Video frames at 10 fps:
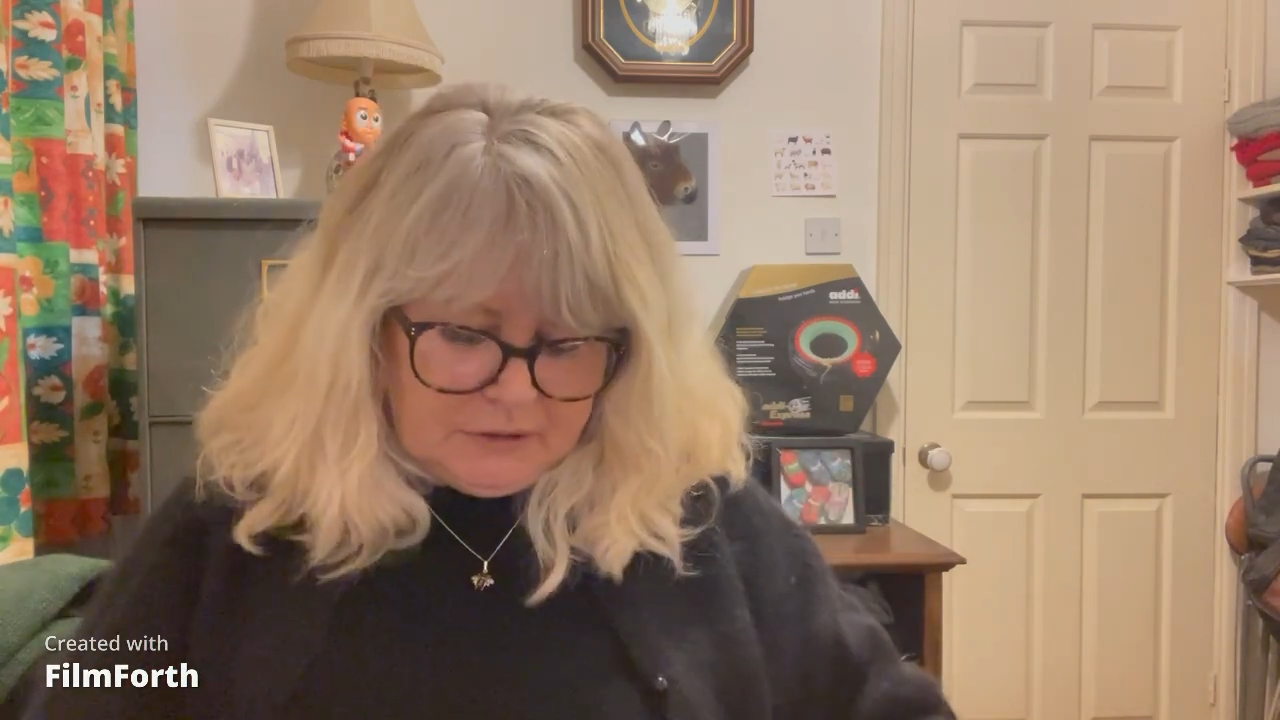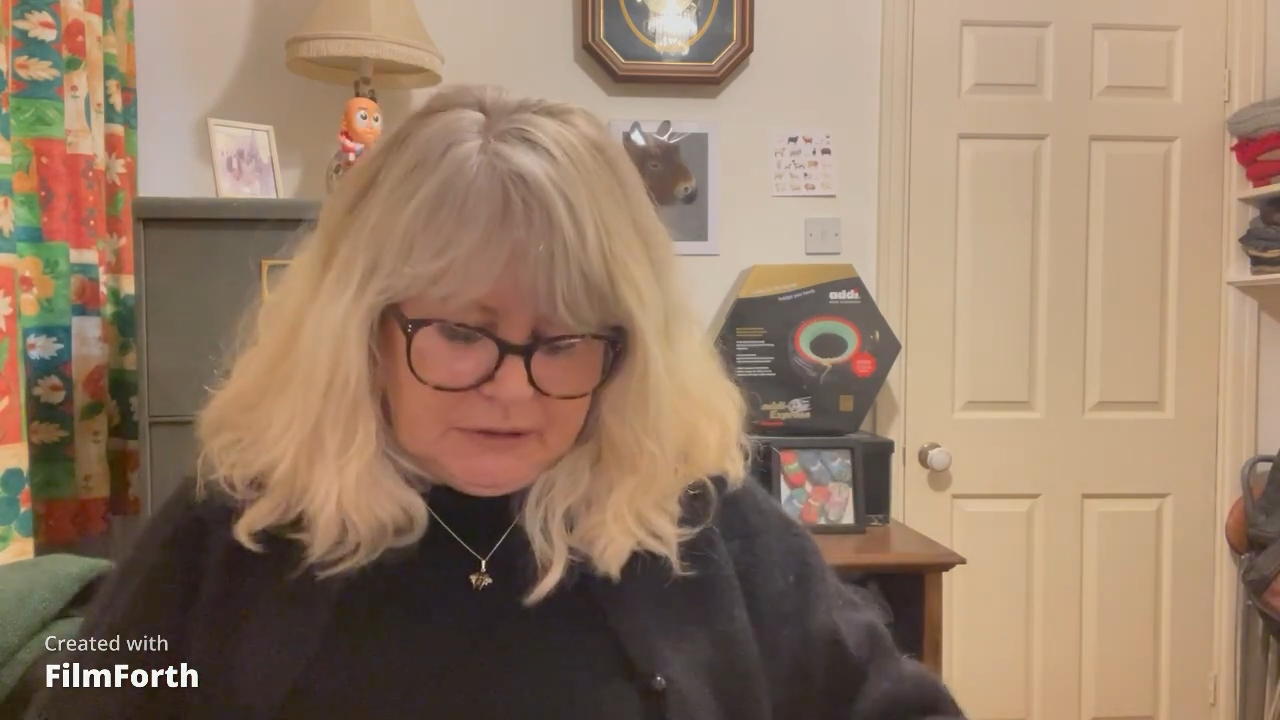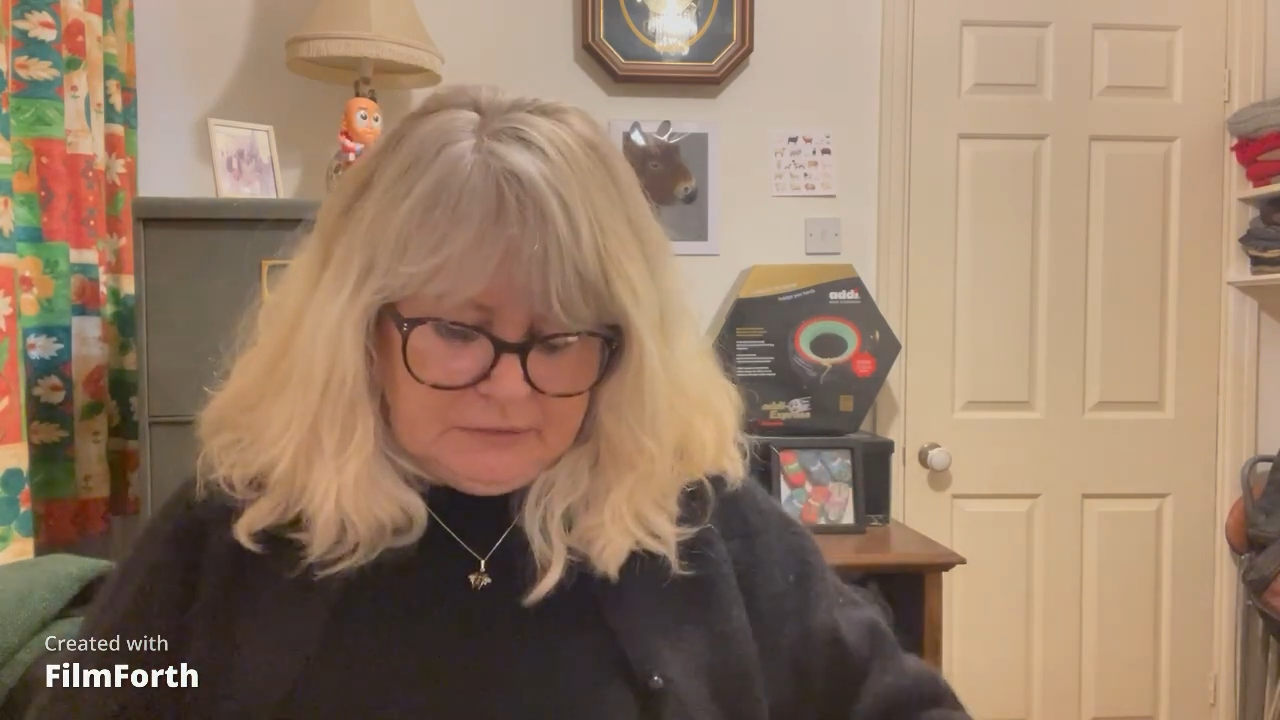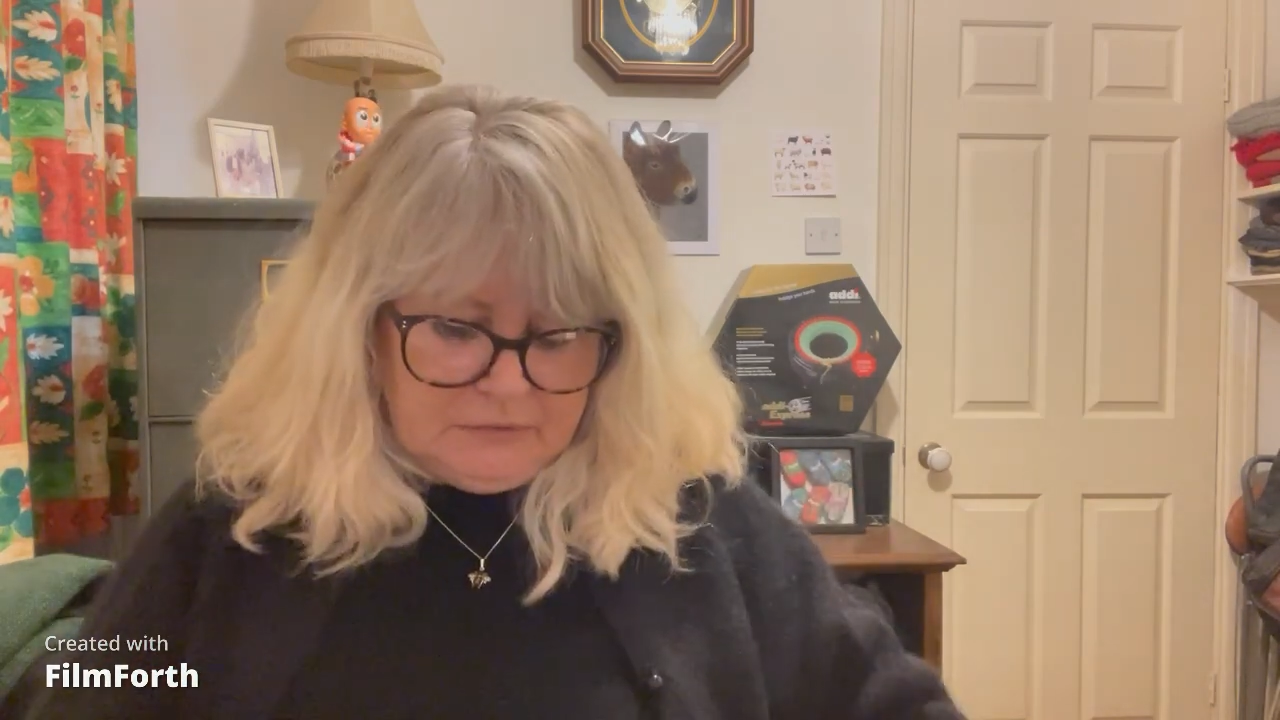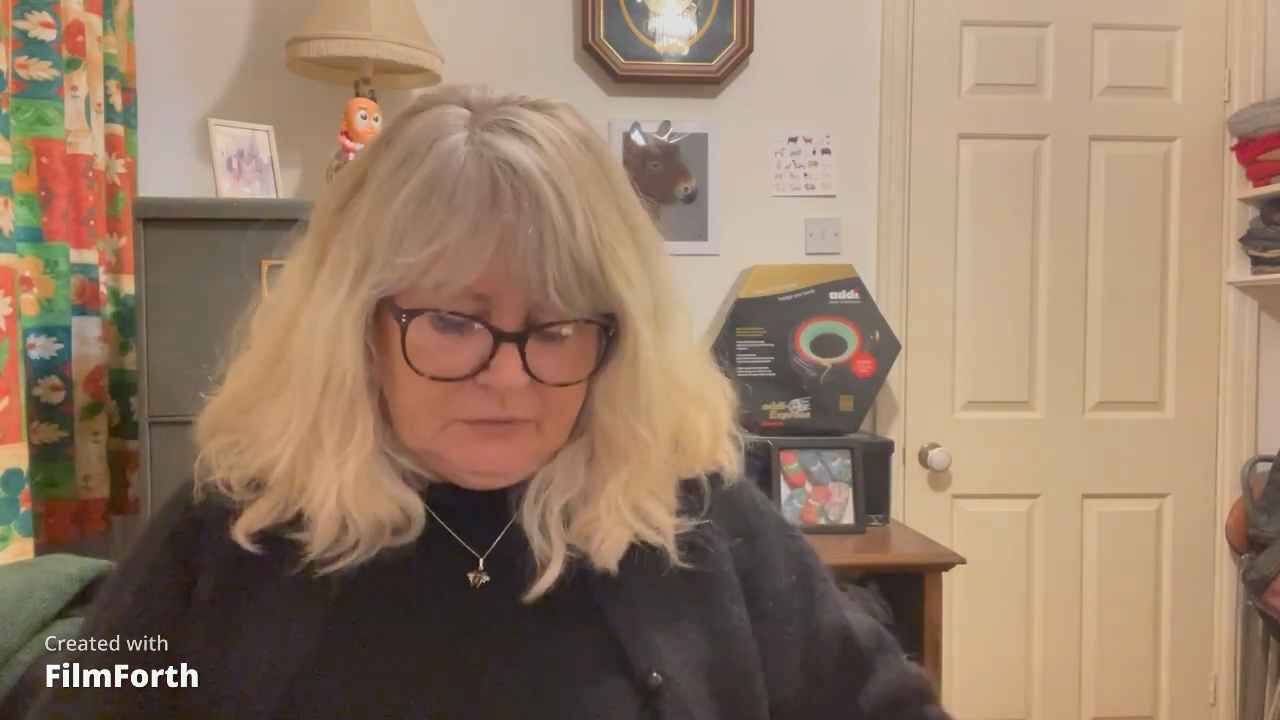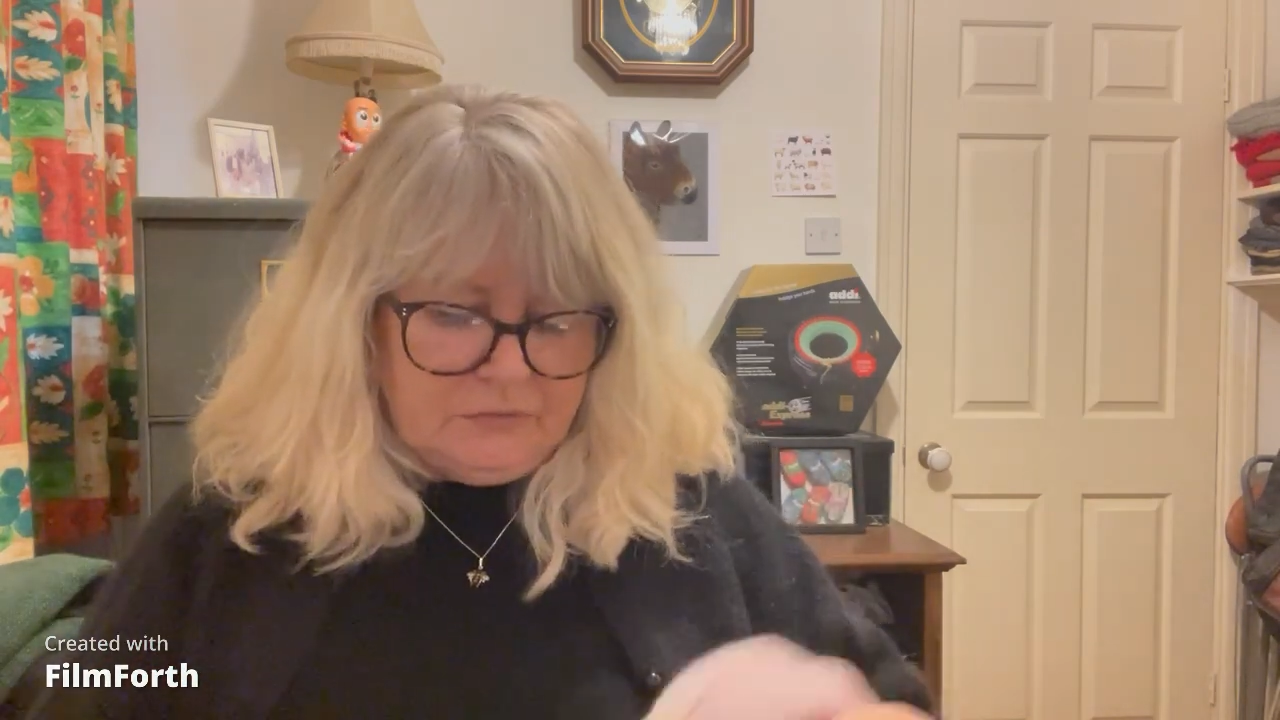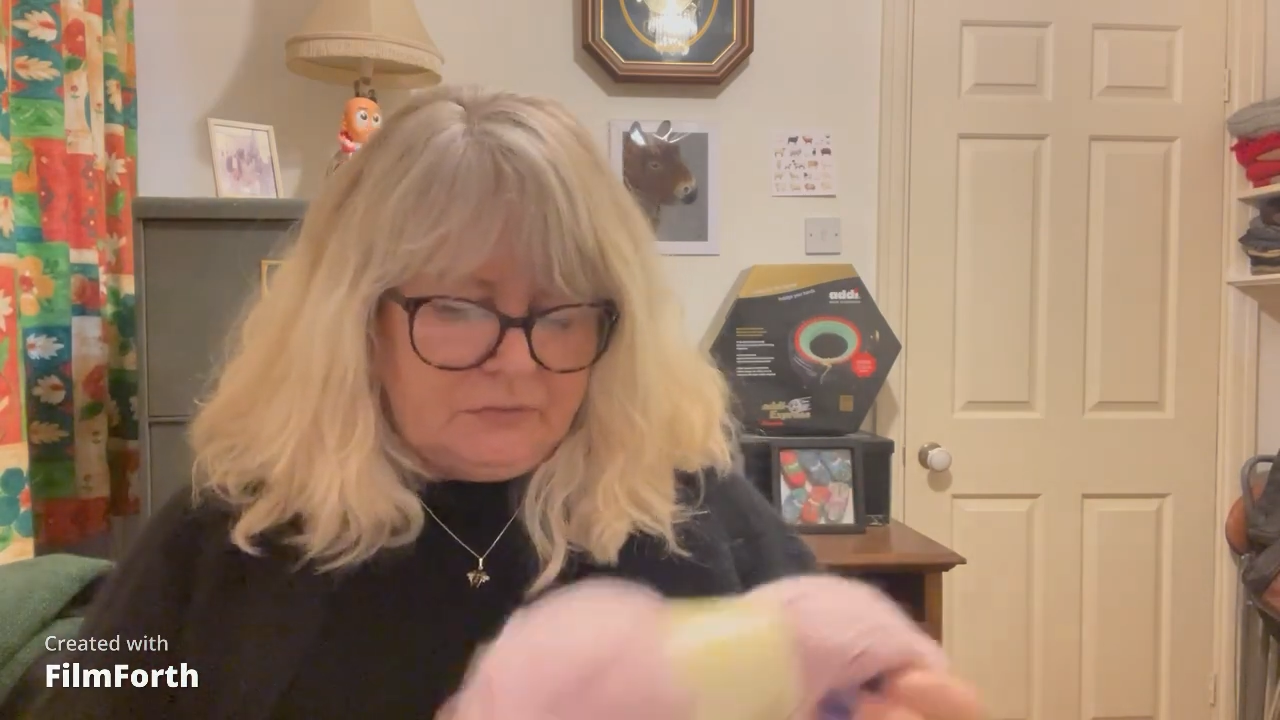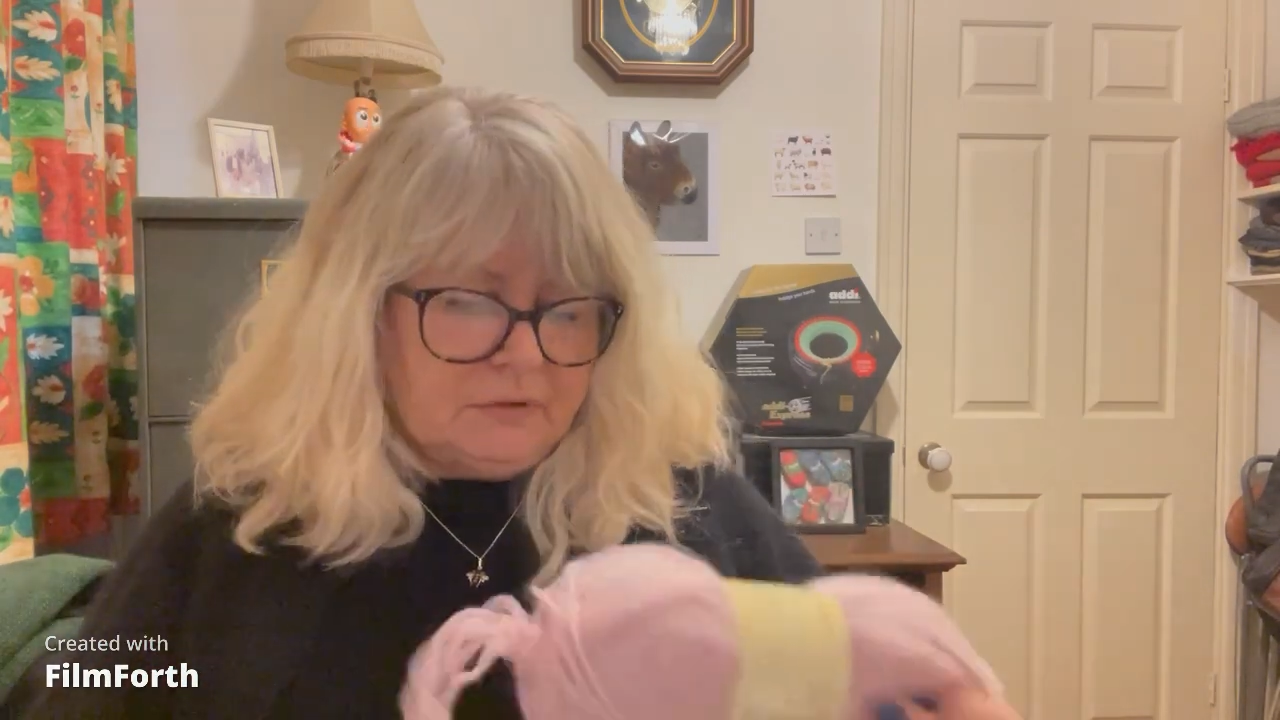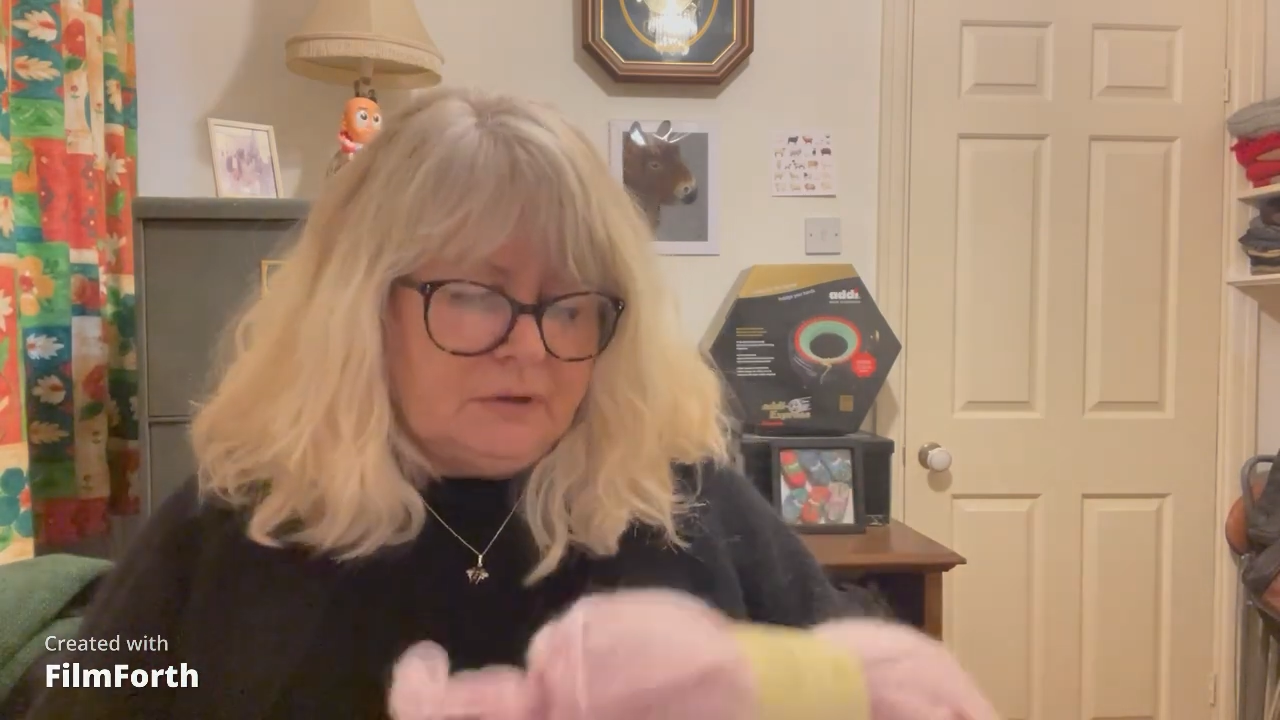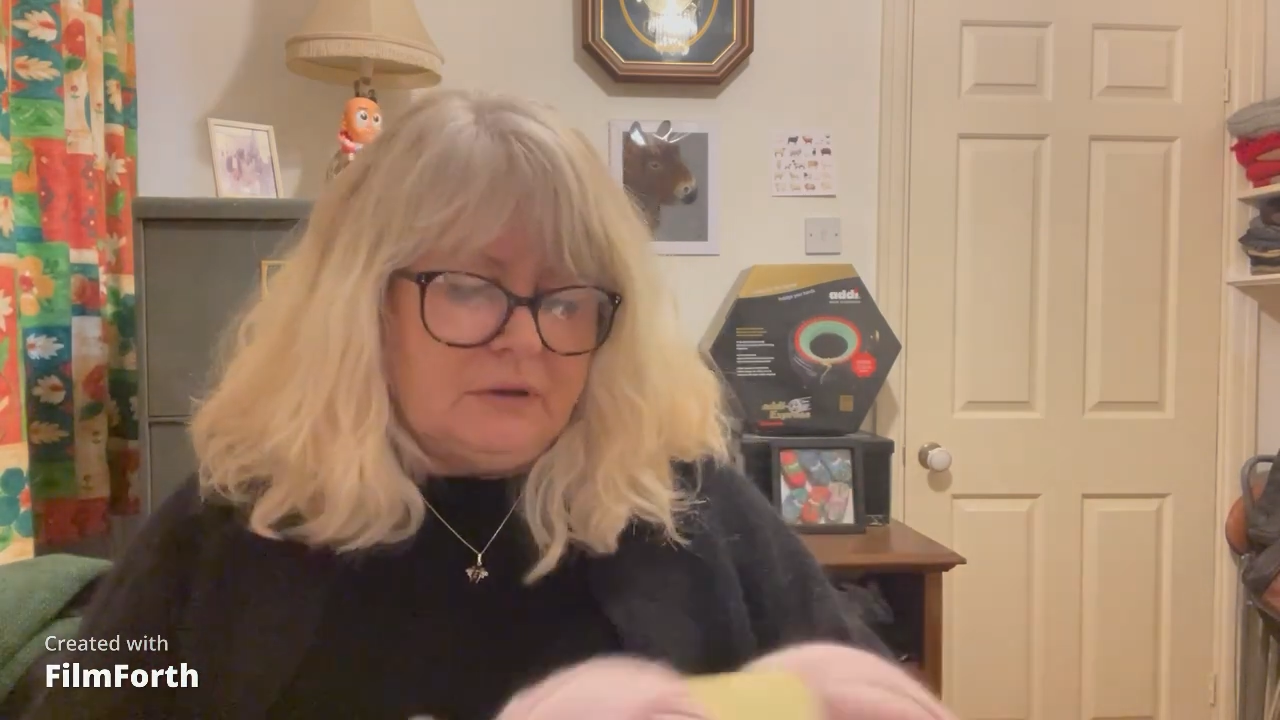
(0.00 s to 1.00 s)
needles.